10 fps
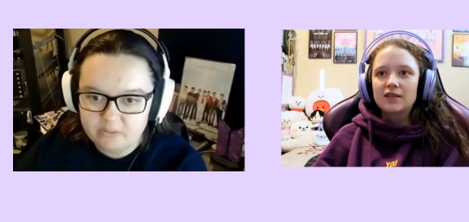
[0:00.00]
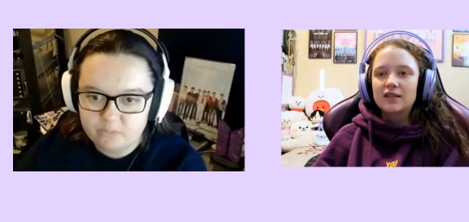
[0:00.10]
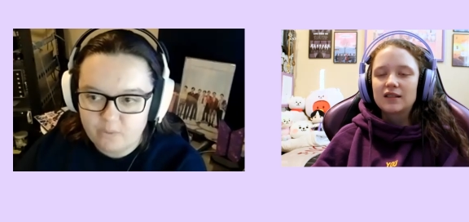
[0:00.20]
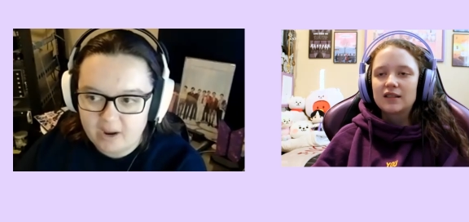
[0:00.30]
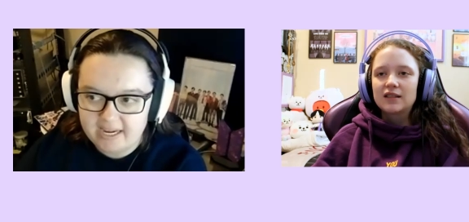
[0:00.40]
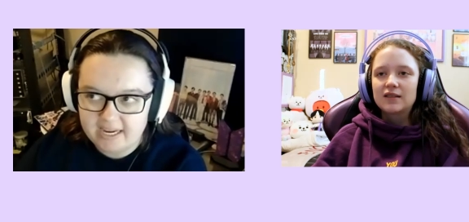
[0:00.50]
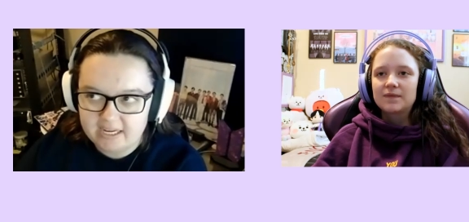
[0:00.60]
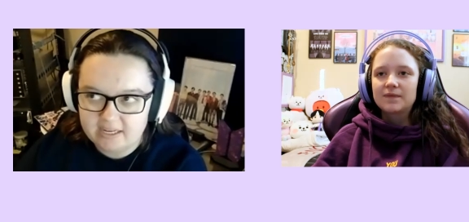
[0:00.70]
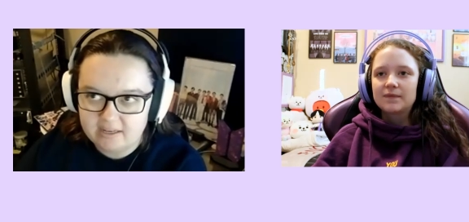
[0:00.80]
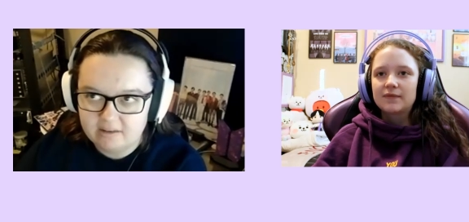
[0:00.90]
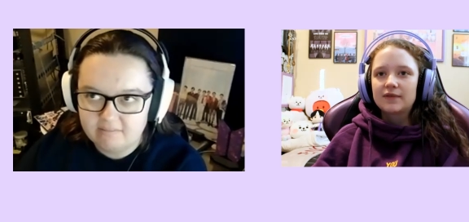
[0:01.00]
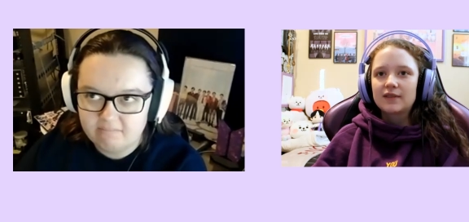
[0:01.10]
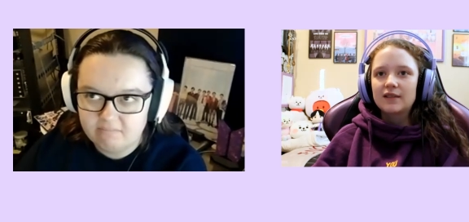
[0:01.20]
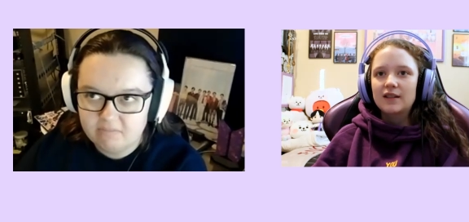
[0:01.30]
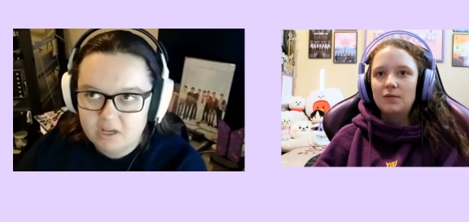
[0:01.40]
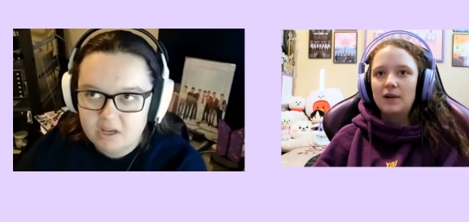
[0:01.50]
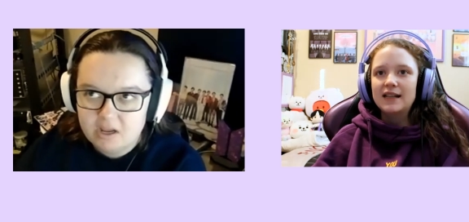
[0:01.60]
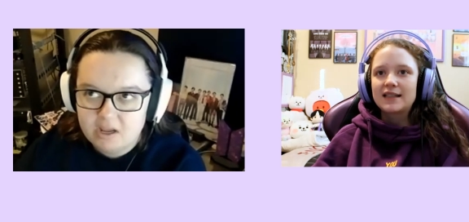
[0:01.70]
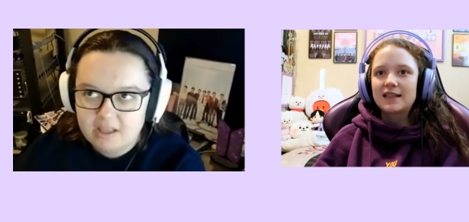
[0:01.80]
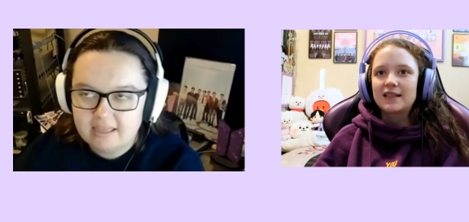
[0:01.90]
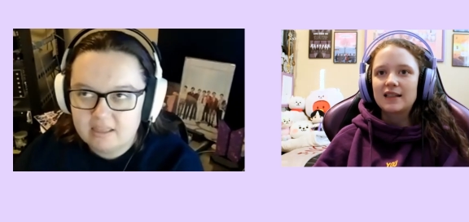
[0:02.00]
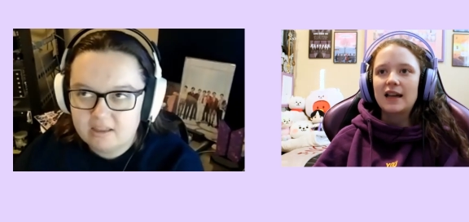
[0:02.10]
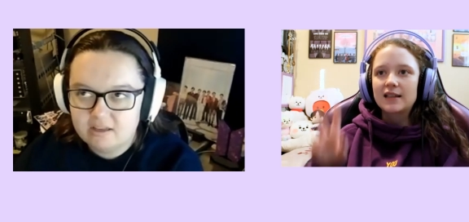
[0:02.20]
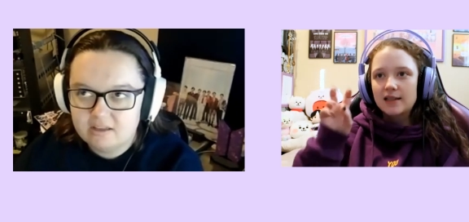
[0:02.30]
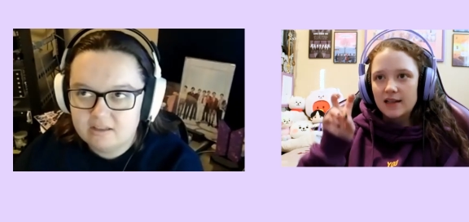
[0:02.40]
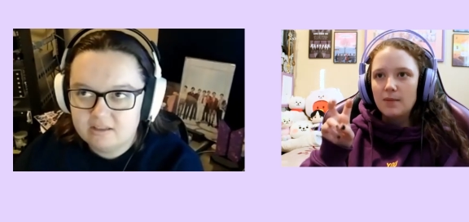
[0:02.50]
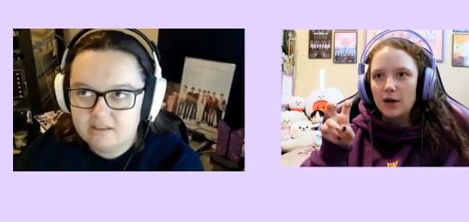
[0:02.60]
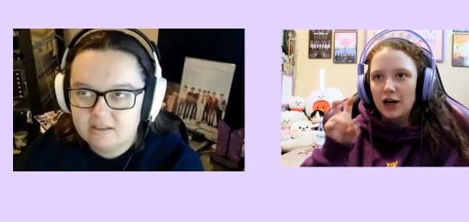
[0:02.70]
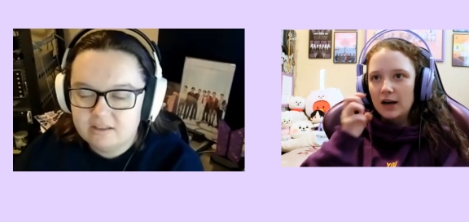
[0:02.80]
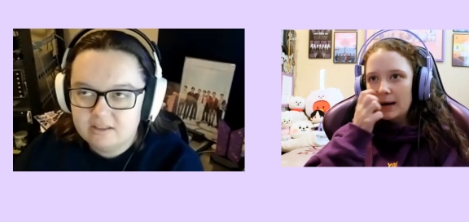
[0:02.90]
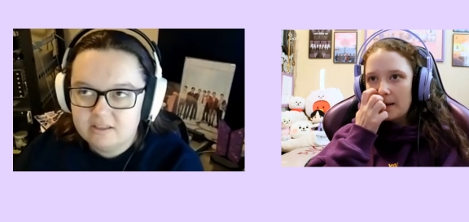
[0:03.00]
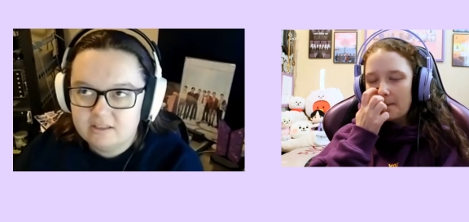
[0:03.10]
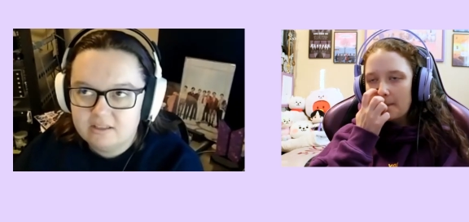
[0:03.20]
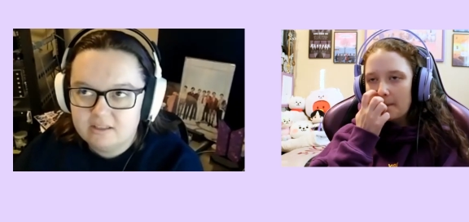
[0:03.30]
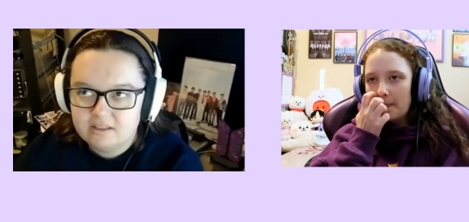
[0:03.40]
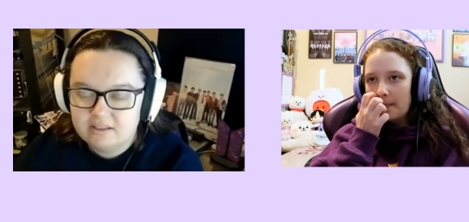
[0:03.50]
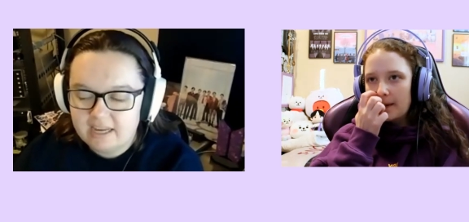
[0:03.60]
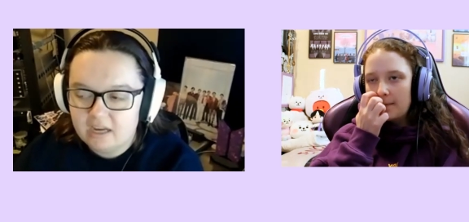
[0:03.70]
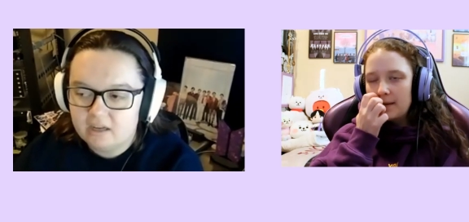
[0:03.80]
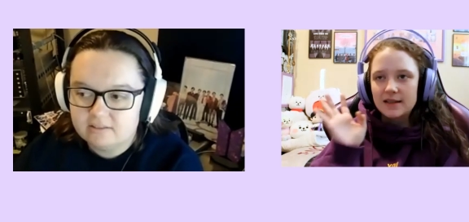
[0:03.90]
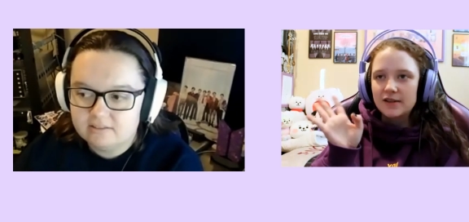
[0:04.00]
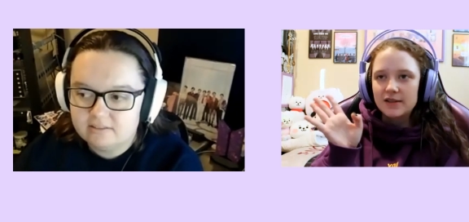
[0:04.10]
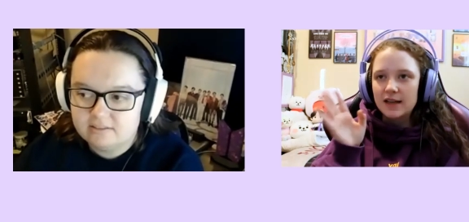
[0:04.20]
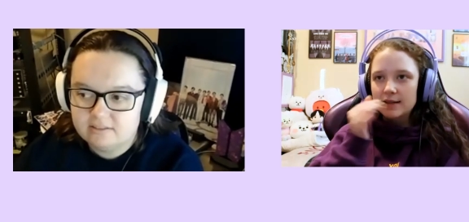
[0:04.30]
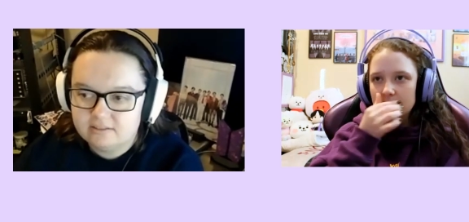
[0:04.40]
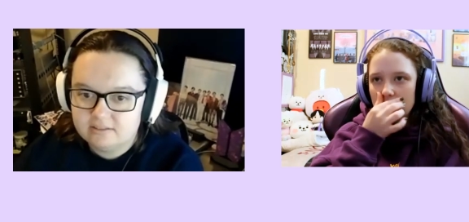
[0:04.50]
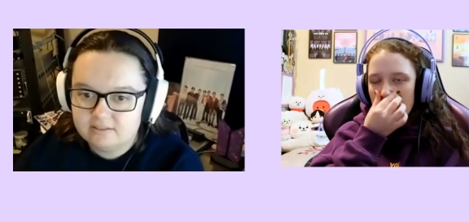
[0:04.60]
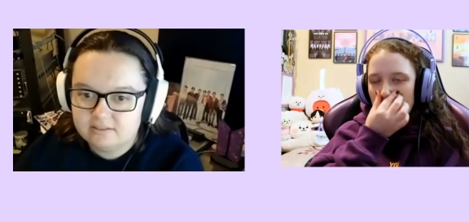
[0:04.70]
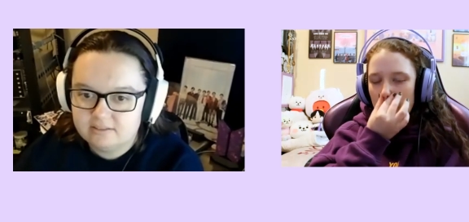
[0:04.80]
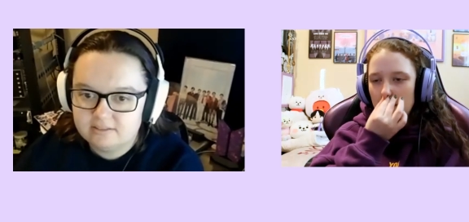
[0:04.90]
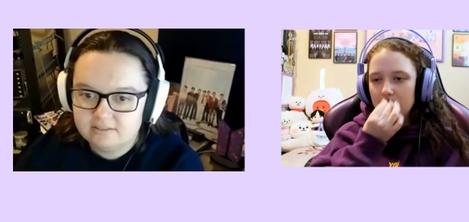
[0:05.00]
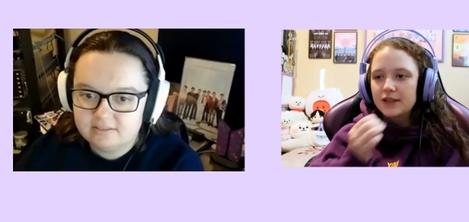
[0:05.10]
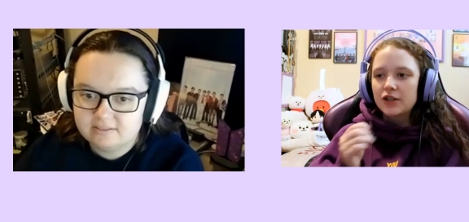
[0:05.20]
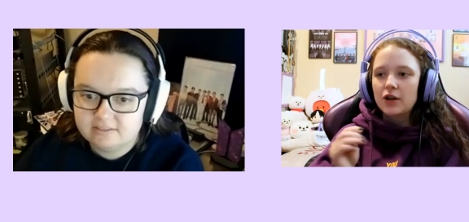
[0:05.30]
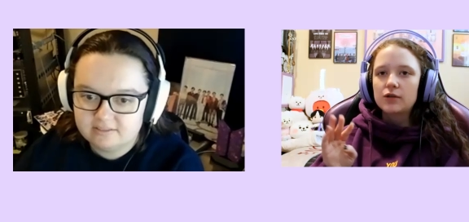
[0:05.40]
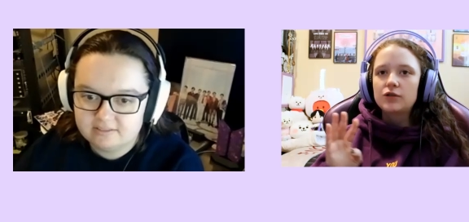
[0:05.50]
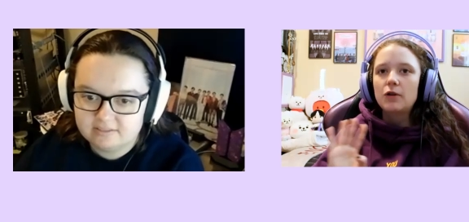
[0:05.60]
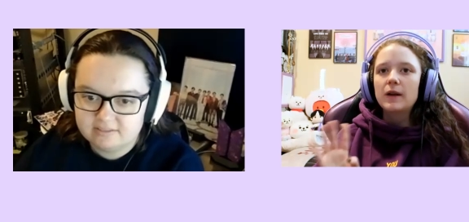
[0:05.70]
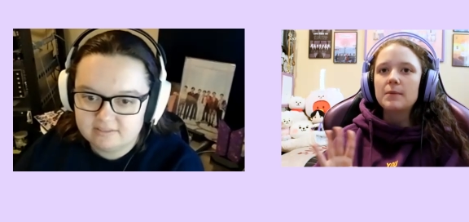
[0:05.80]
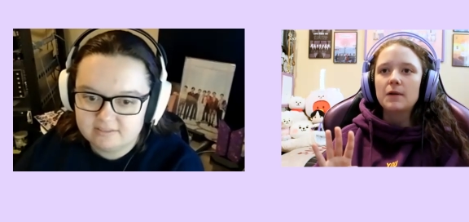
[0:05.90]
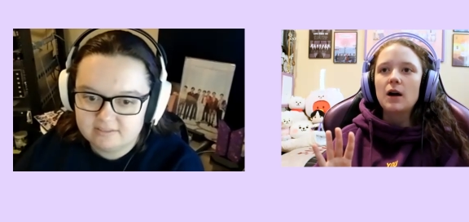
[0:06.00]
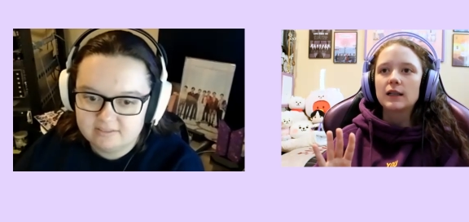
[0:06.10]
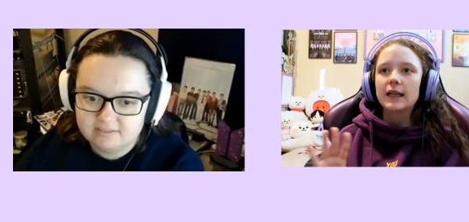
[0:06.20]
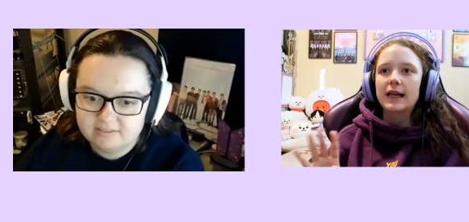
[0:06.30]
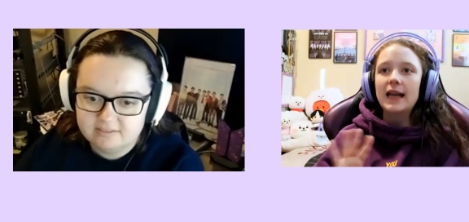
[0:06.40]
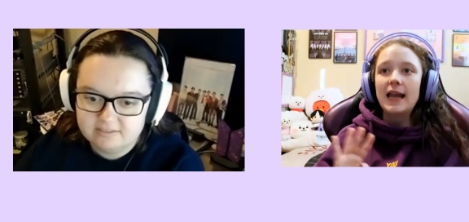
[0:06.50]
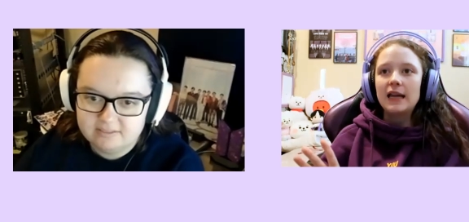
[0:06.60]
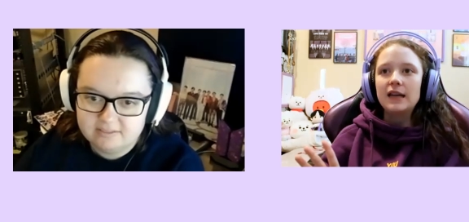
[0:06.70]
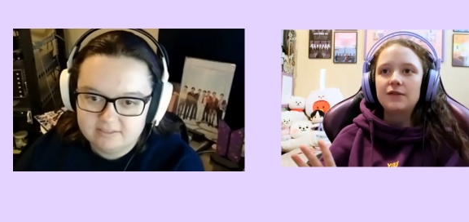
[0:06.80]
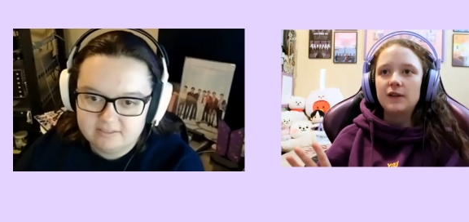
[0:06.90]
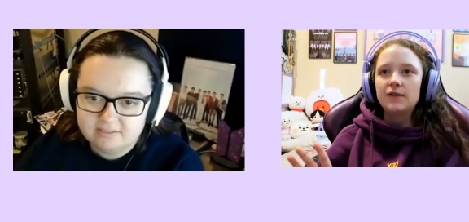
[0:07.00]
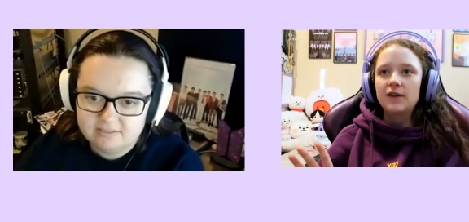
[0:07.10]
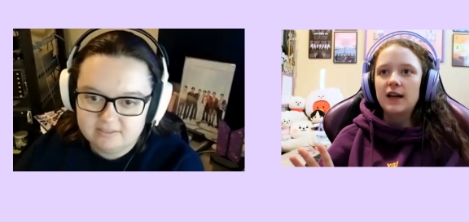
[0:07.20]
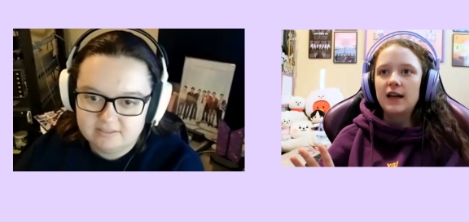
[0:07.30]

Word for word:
Speaker 1: know. when it
Speaker 2: when it's like summer. Yeah. It makes no sense. Um so don't get me wrong, like I hate FIFA